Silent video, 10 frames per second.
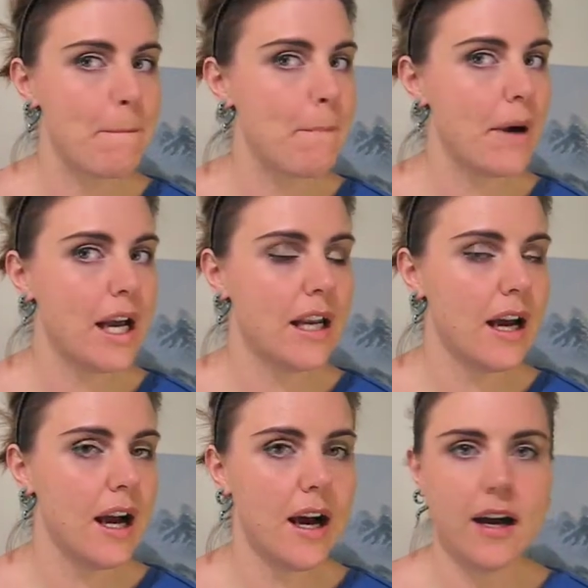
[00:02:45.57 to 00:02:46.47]
But,
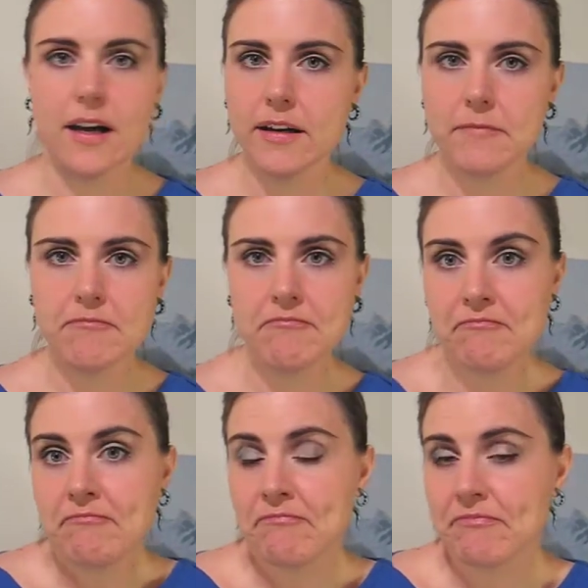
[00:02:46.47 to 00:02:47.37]
um,
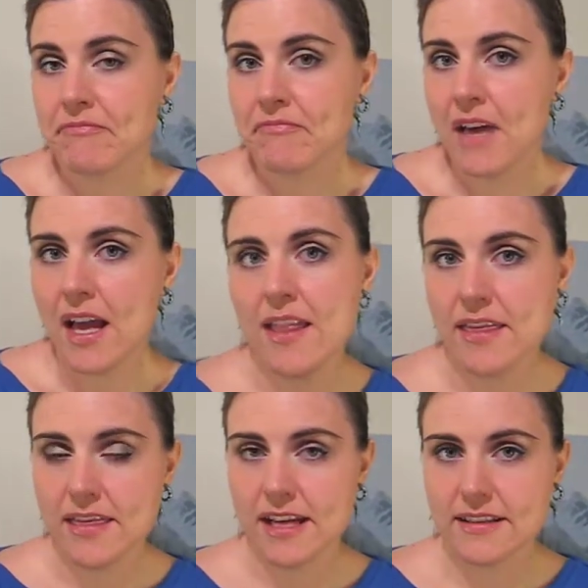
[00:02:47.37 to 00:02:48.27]

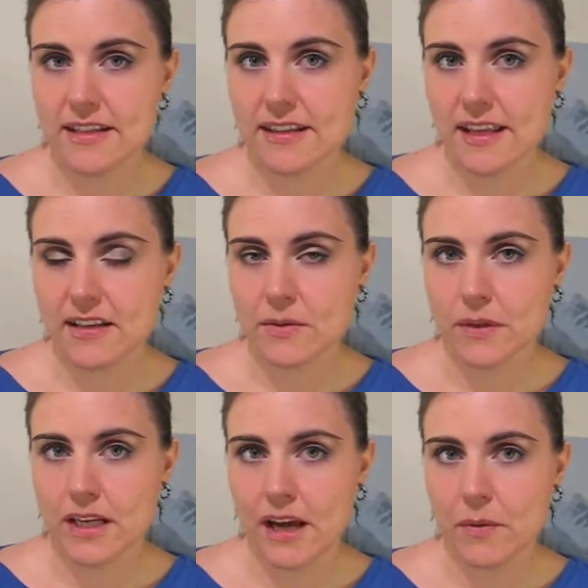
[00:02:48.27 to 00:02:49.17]
that's it. That's
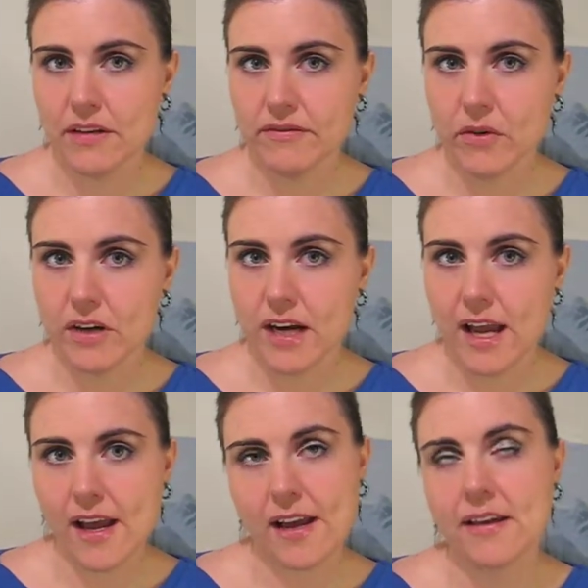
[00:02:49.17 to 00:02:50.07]
what I went for.
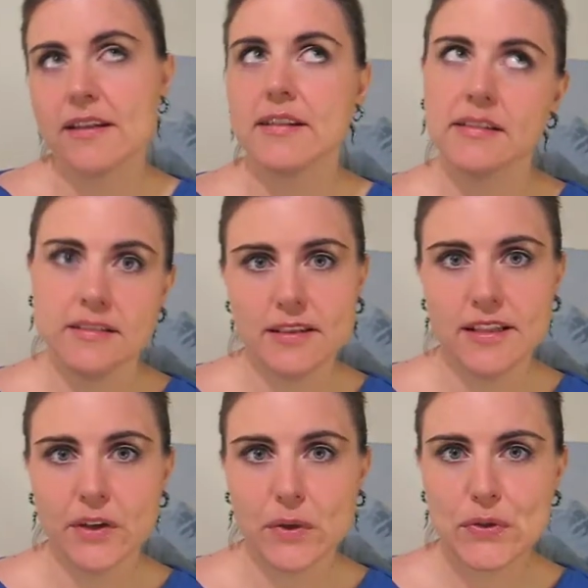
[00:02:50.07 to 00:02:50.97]
And
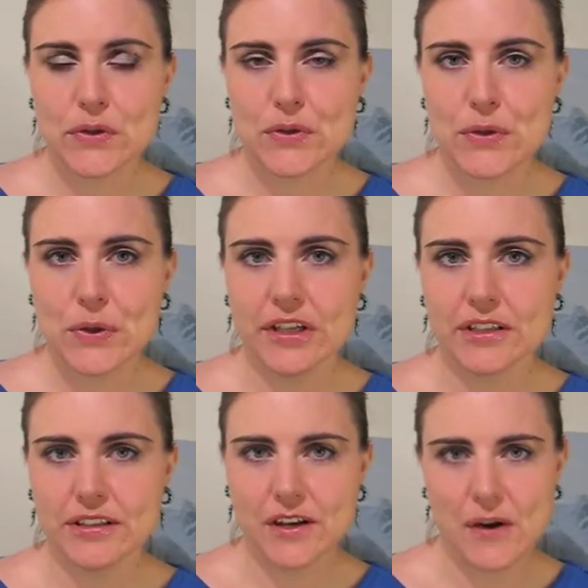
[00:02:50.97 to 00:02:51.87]
here goes the tutorial.
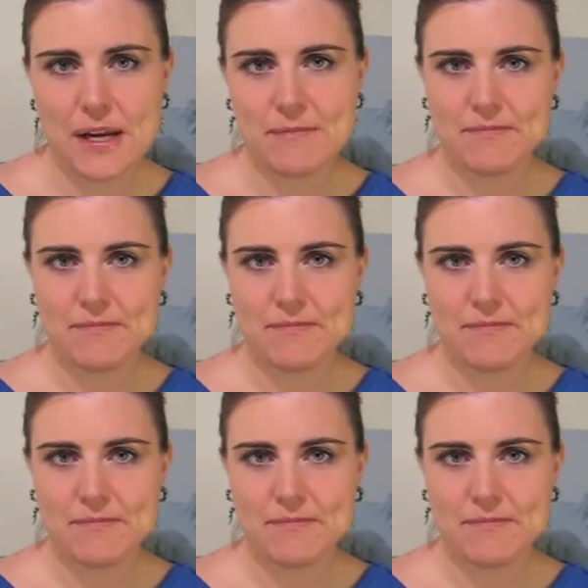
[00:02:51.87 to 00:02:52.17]
All right.